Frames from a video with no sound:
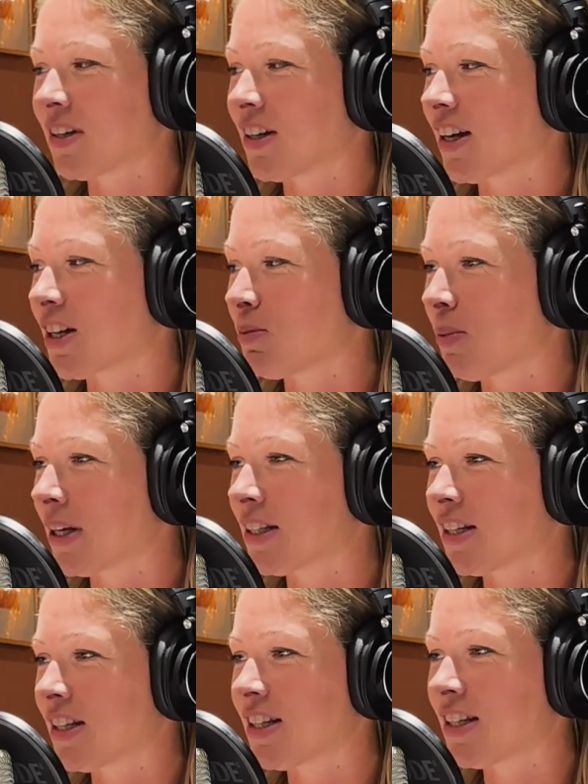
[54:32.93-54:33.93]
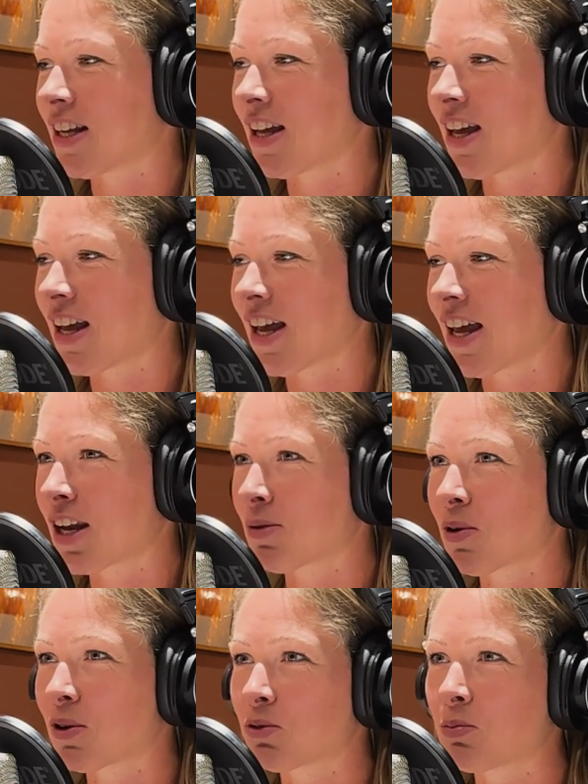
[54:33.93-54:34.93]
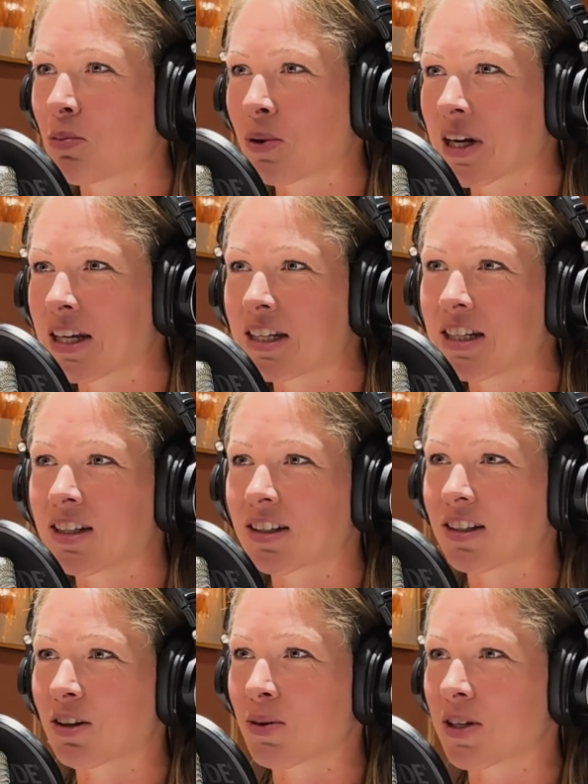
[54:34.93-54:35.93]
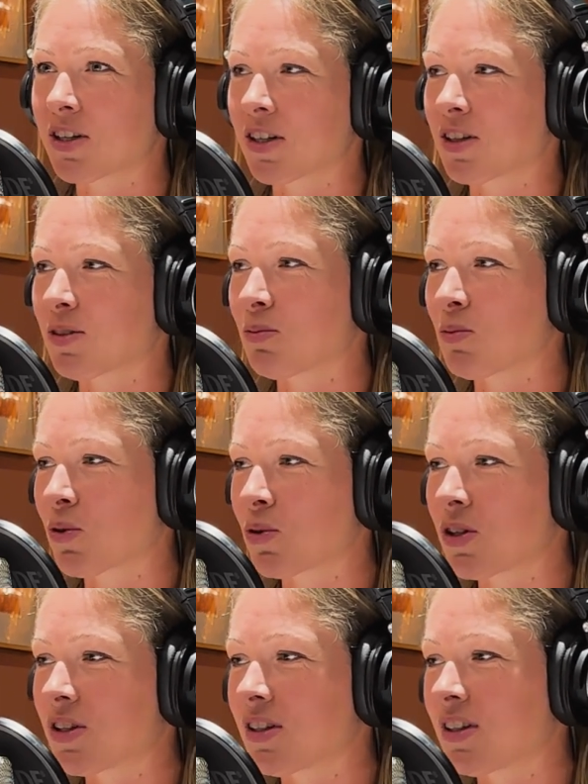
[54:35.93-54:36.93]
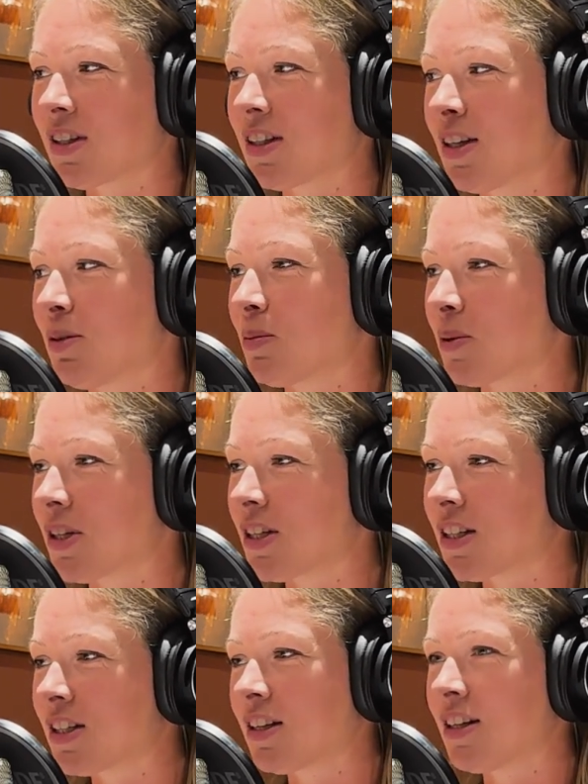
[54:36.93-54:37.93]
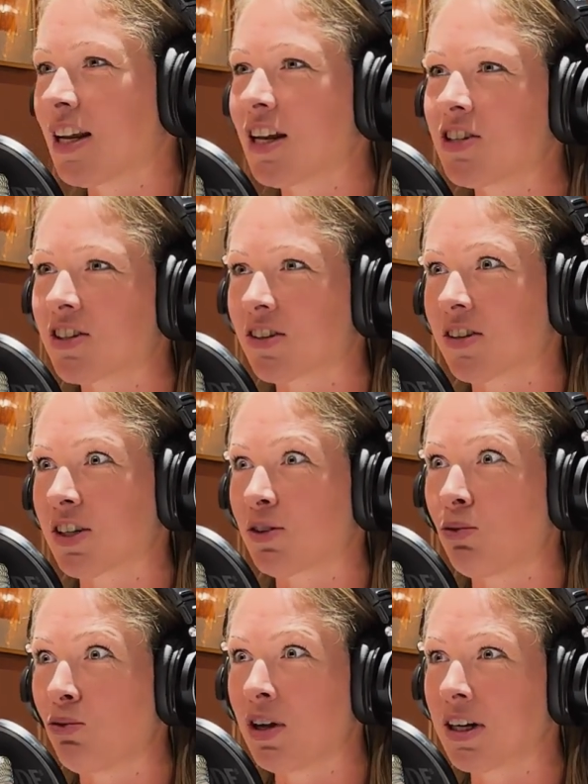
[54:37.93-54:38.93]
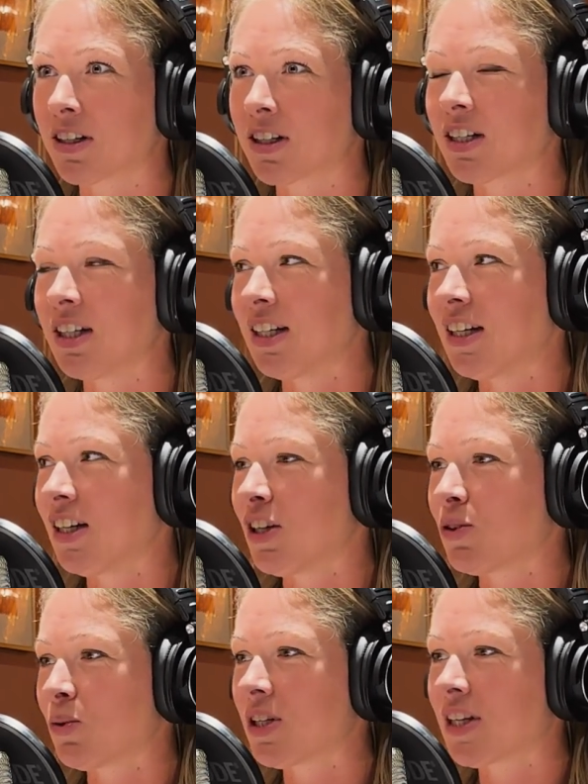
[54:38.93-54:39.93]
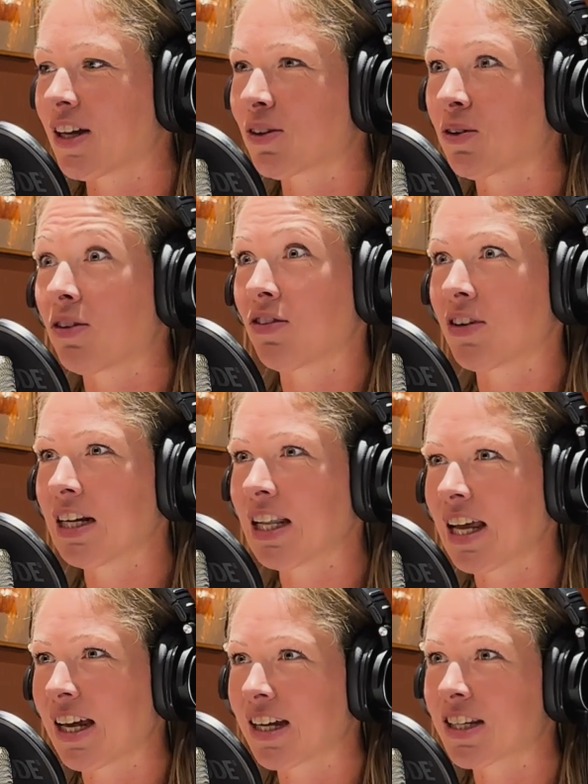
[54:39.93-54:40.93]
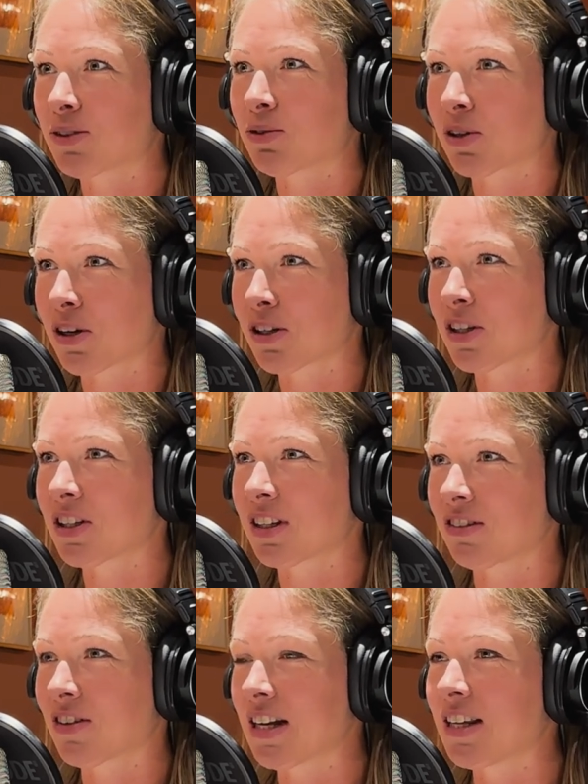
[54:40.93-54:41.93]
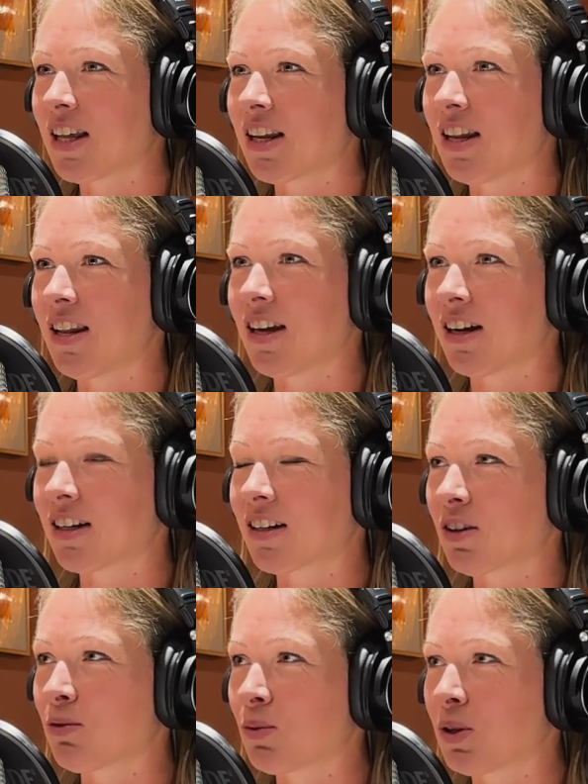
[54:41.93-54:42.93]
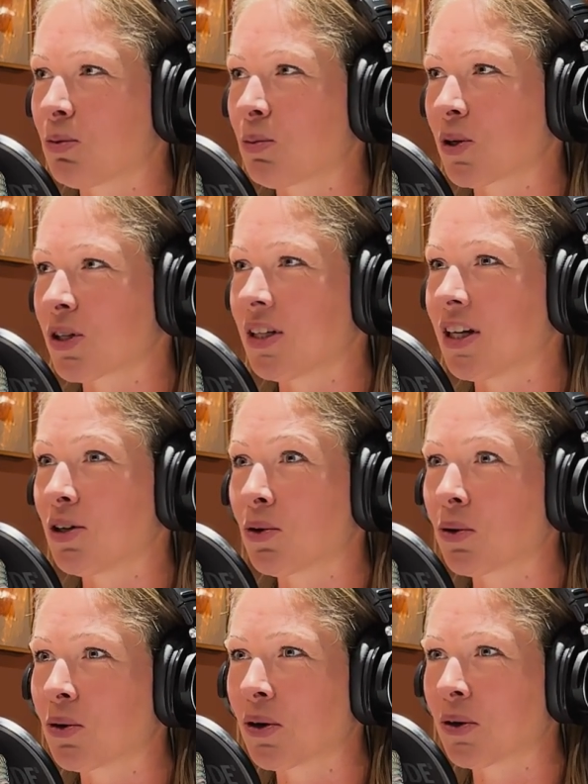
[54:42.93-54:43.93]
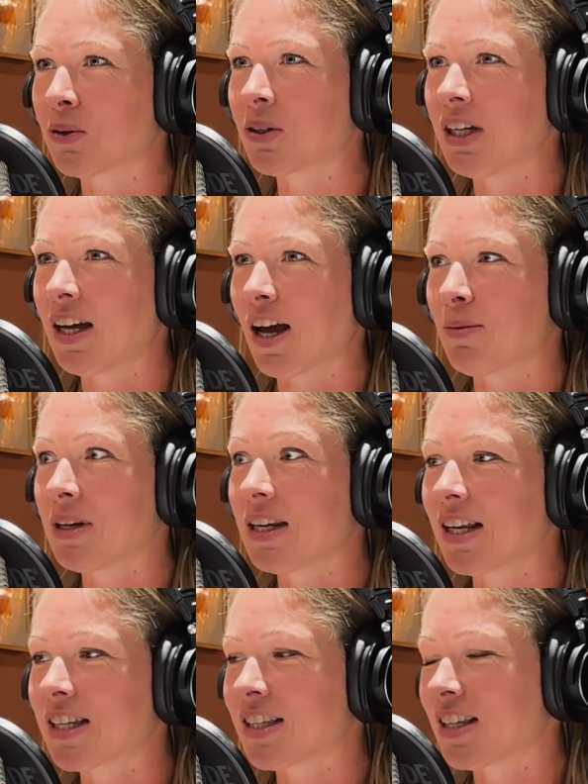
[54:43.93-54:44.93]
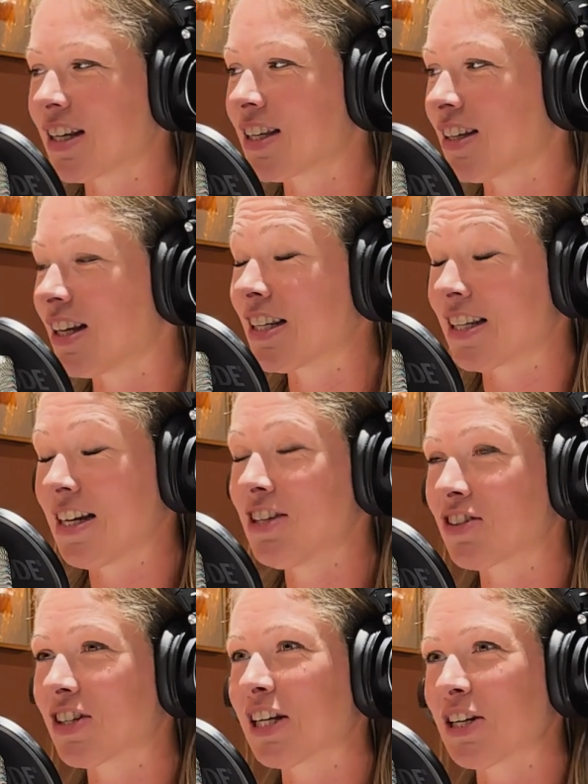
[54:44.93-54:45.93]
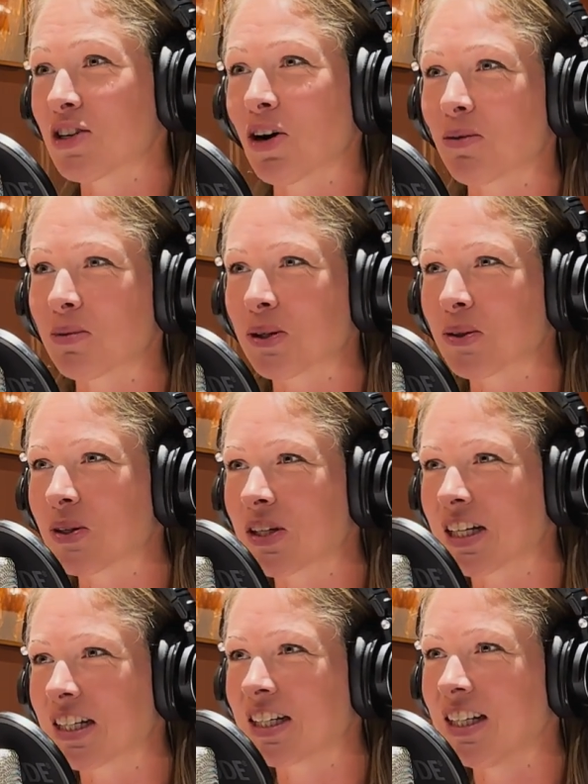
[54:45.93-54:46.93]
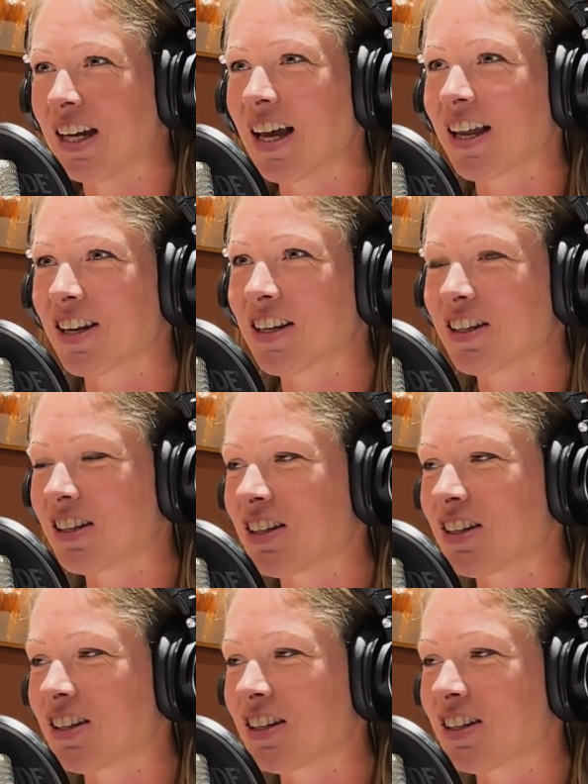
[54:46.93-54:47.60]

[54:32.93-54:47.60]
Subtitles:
expect this animal of prey, which is most deepest nature is fear, to stand on 3 legs for us right then and there with a person they don't know. I mean, it's an interesting job, so to say. And